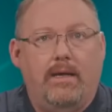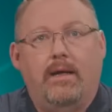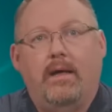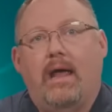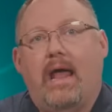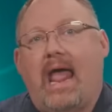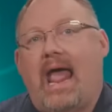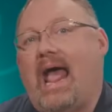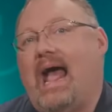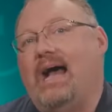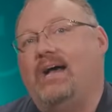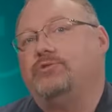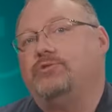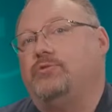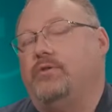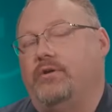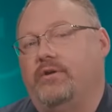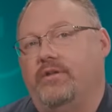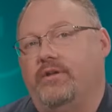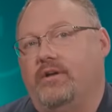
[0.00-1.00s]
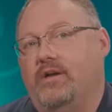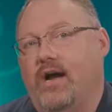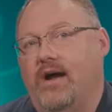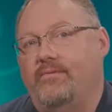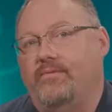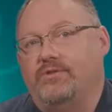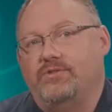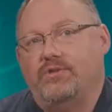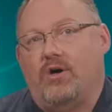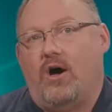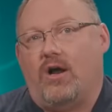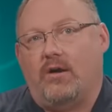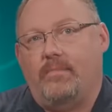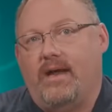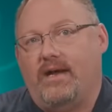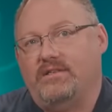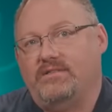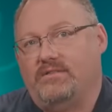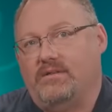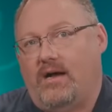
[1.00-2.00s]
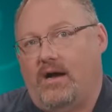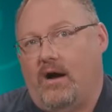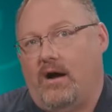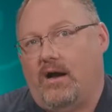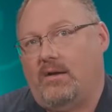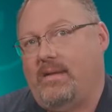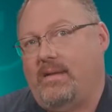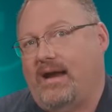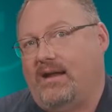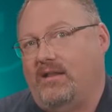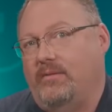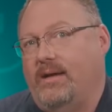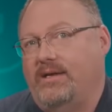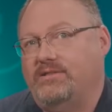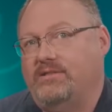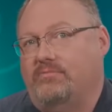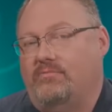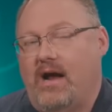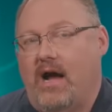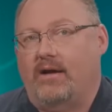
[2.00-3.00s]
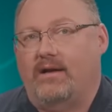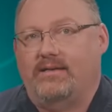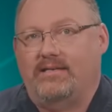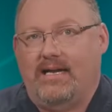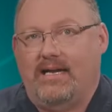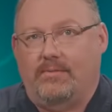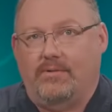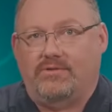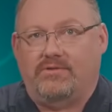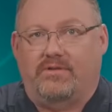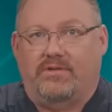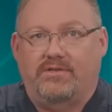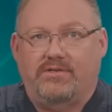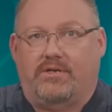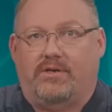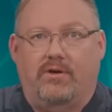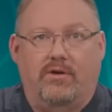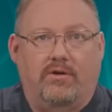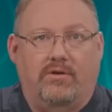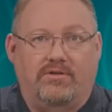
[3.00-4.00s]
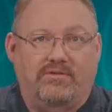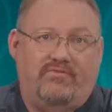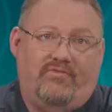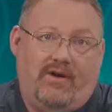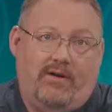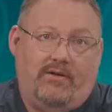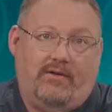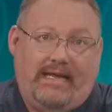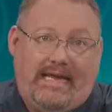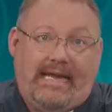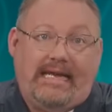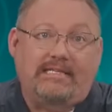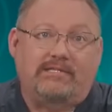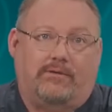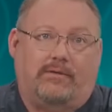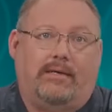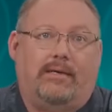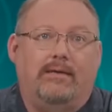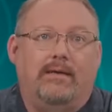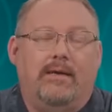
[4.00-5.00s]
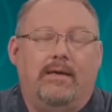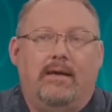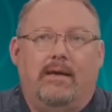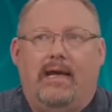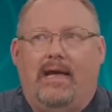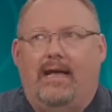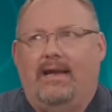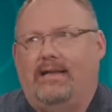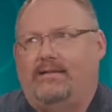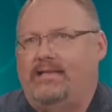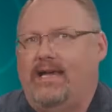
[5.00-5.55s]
Azure under the covers automatically makes the routing table so this occurs fairly easily, and it takes